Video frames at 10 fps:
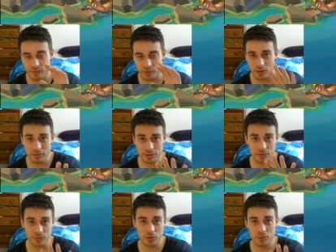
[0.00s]
for those
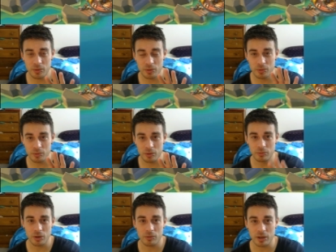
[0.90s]
of you who
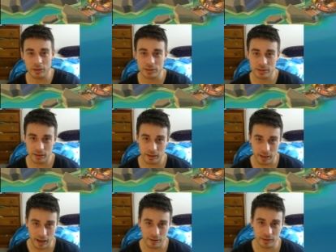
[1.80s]
don't understand
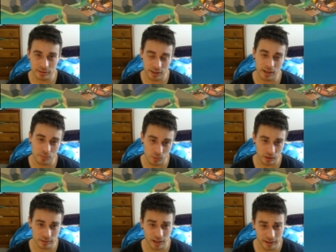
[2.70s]
how this game
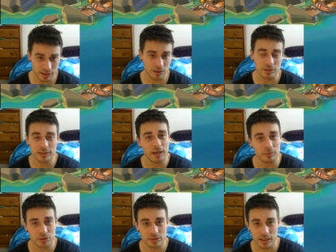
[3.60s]
works, I can understand
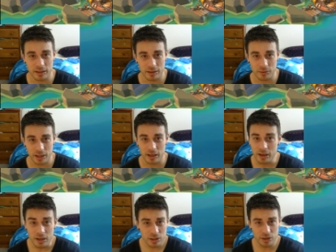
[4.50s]
what you're thinking, okay?
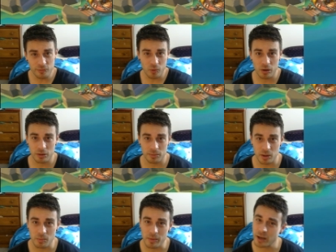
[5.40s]
You're 400
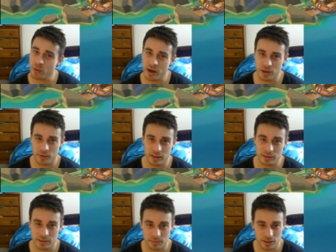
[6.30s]
mil might. Why are you hitting
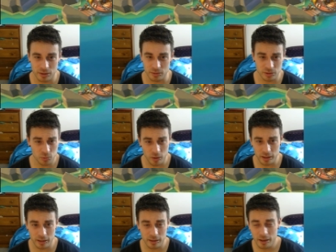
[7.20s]
somebody who's
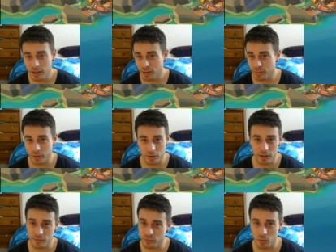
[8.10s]
20,
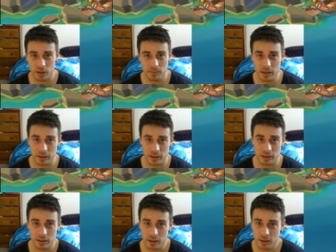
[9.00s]
30, 40
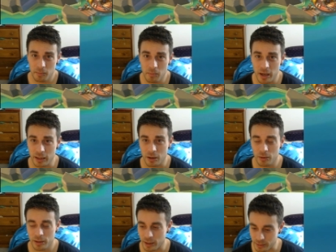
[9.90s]
million might?
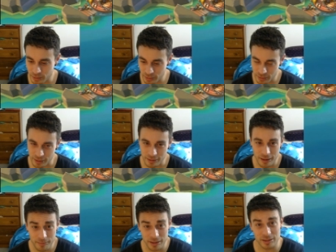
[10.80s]
Okay,
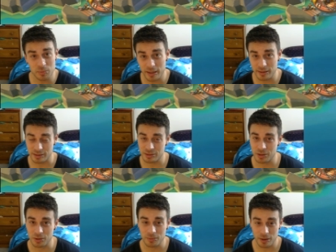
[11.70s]
let me explain this to
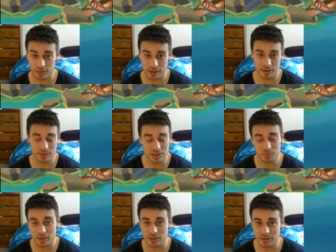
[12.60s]
you, okay? Let me
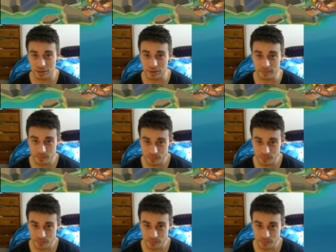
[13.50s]
explain this to you.